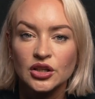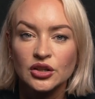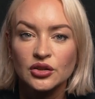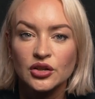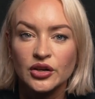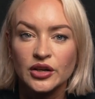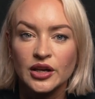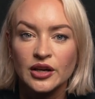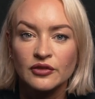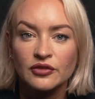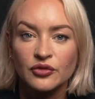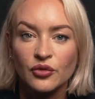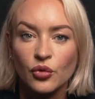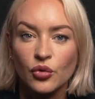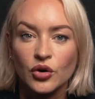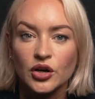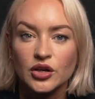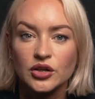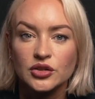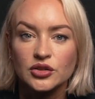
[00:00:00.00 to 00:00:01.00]
looking
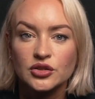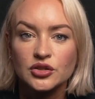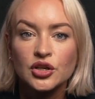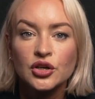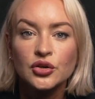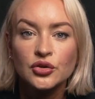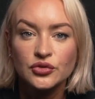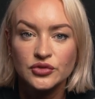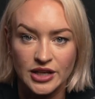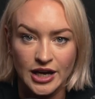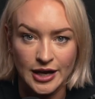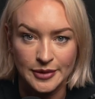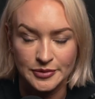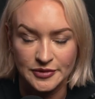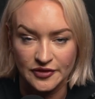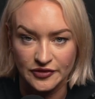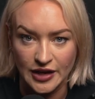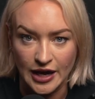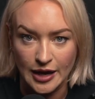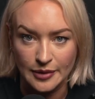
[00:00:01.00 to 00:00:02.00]
for 2 types
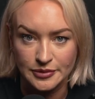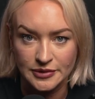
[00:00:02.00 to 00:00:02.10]
of gaps